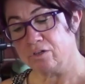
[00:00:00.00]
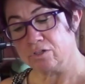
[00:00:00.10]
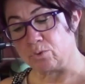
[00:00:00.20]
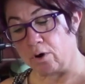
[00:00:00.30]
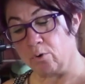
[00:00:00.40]

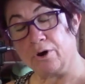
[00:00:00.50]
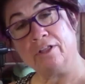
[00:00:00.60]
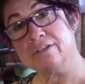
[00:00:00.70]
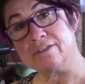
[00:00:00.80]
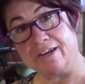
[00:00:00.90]
So our
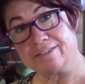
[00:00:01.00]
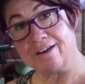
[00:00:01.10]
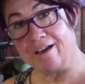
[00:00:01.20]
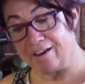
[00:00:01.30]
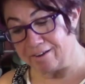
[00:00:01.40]
oil is nice and
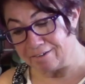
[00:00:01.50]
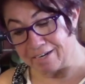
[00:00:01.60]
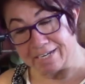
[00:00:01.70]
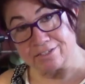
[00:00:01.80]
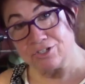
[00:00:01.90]
hot,
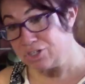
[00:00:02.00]
nice and